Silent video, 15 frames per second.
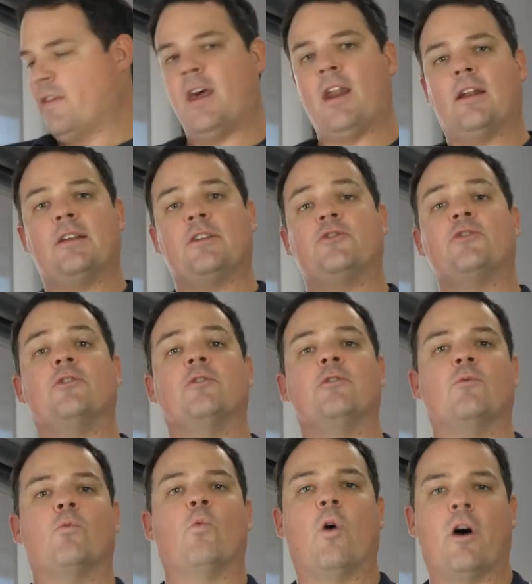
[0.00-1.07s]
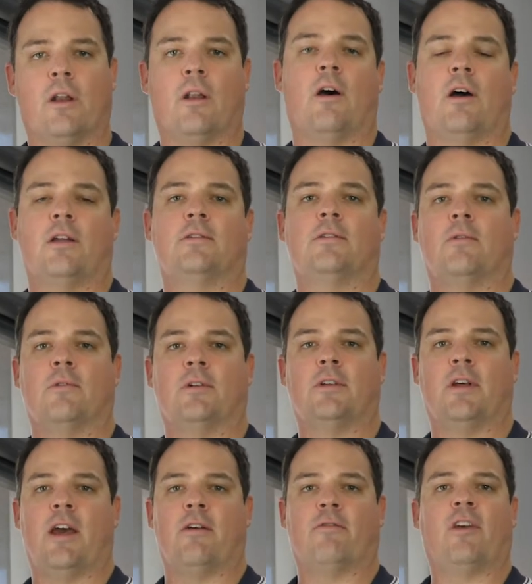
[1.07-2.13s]
that, I need to choose what lights I
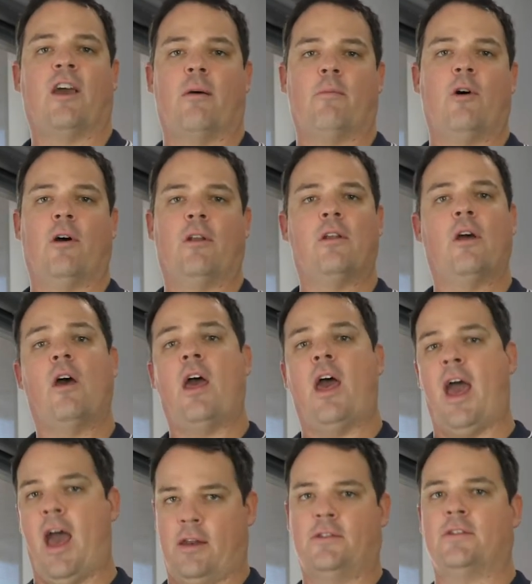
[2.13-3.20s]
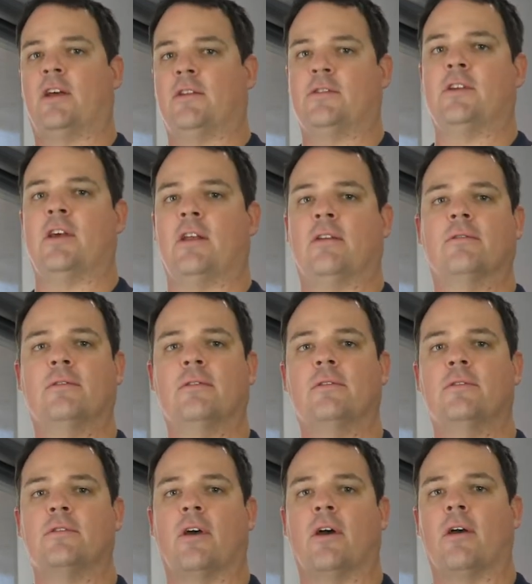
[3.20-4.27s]
want to have come on at sunset.
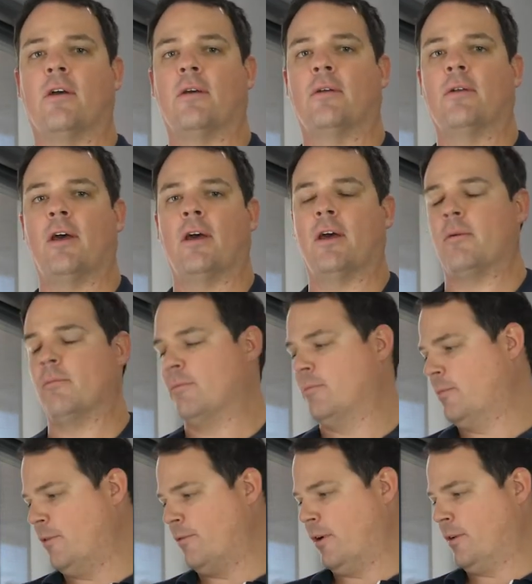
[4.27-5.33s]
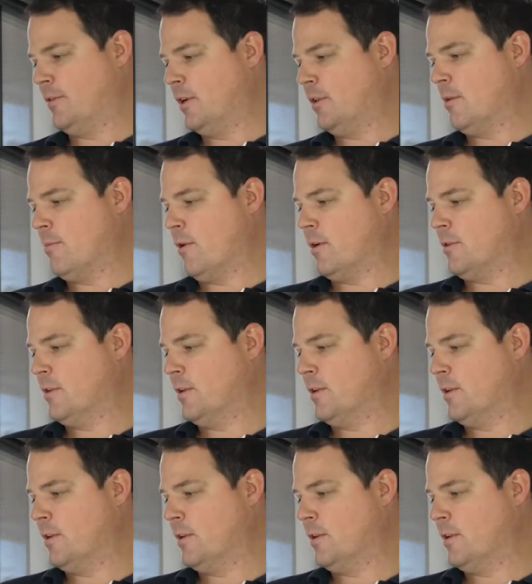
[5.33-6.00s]
So if I tick the box